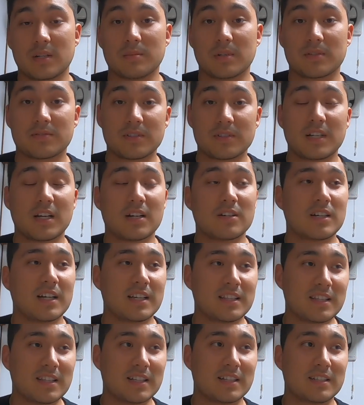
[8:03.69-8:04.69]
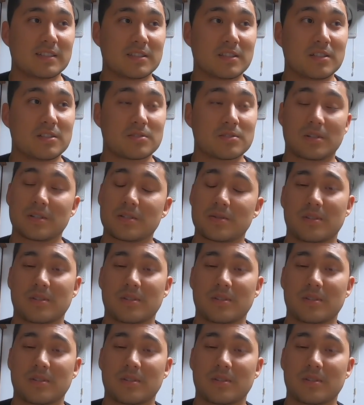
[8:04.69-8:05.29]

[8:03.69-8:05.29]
But for now, I think the drawers